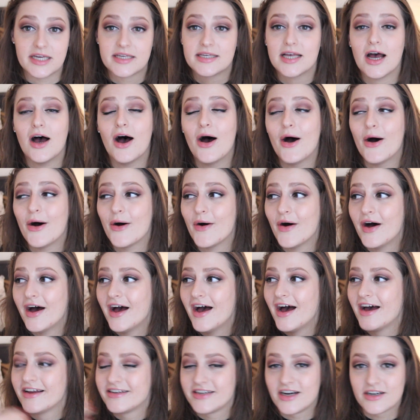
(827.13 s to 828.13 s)
So
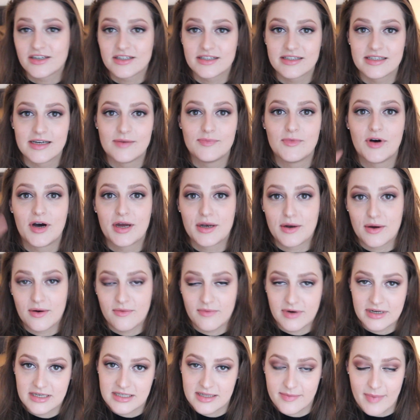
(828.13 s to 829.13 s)
talked to someone,
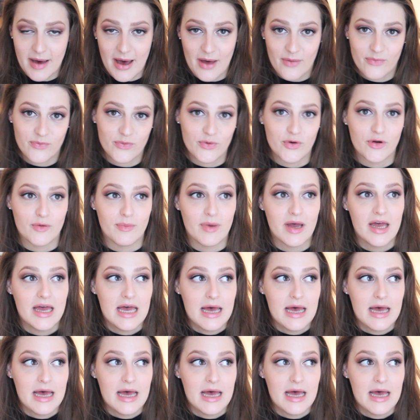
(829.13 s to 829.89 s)
went to the bathroom.